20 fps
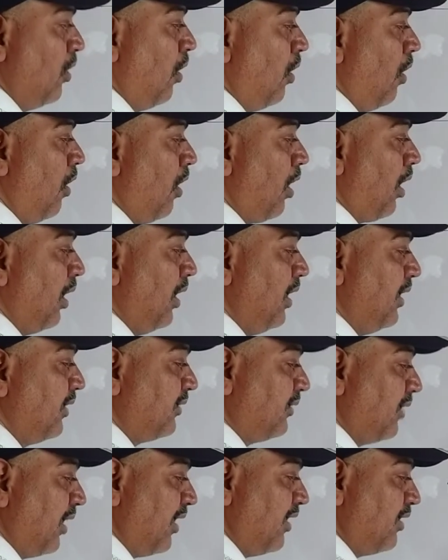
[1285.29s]
or
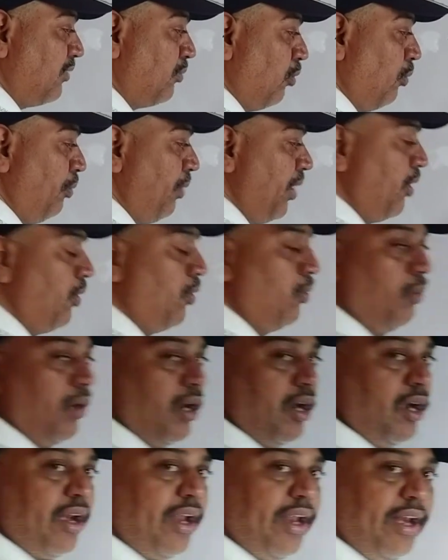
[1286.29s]
listener is moving toward
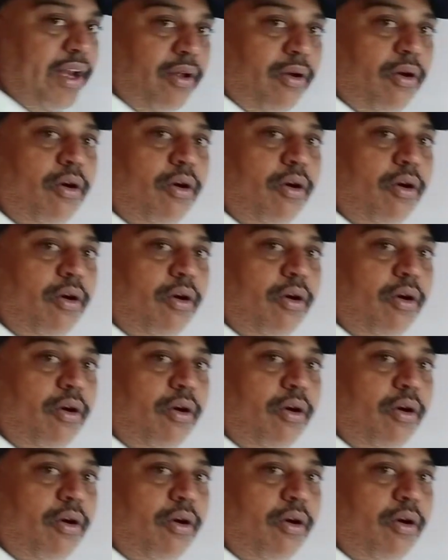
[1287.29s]
a train